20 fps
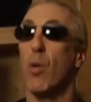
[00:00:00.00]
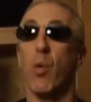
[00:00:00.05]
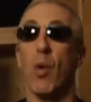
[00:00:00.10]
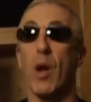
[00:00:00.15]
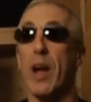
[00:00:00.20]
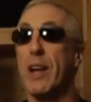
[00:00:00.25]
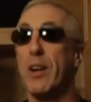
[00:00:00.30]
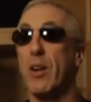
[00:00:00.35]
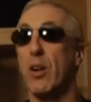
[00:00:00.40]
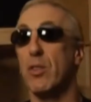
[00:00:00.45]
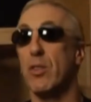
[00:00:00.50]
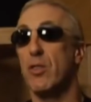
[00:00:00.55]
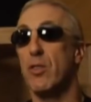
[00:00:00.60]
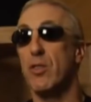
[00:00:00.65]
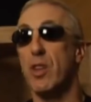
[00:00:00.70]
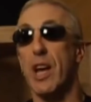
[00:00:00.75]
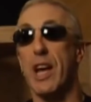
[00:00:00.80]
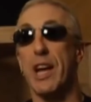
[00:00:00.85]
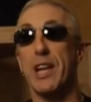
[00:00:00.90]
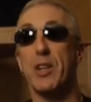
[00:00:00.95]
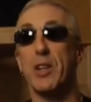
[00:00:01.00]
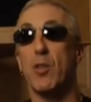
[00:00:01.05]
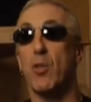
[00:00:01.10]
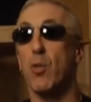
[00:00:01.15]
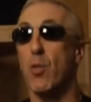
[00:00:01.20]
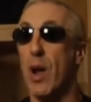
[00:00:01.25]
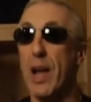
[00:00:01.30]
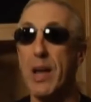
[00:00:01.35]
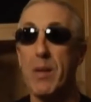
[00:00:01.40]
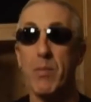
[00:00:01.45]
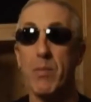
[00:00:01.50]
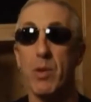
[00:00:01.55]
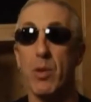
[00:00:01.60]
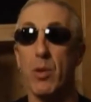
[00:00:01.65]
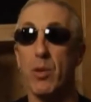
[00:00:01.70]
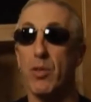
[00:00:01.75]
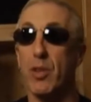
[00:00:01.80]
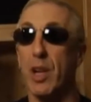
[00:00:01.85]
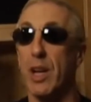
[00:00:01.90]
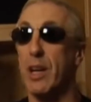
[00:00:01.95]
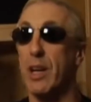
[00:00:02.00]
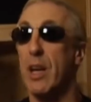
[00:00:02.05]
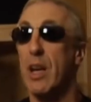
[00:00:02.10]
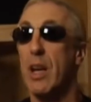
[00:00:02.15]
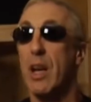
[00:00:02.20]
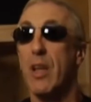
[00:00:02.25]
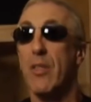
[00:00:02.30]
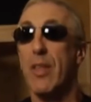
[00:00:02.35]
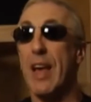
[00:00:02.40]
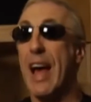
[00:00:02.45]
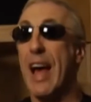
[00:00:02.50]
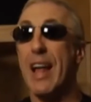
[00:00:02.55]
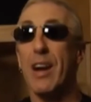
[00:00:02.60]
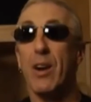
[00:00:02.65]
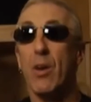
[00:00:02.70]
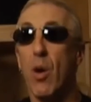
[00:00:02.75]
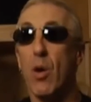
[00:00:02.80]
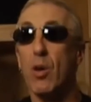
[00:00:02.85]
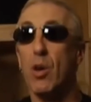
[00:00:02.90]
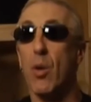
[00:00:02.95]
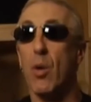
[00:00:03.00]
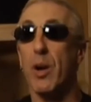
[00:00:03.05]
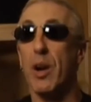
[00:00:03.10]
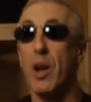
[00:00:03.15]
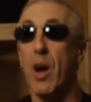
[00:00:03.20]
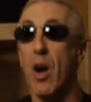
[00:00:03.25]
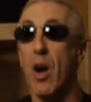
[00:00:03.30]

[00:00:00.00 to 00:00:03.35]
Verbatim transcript: Great on stage, great music. They had it all going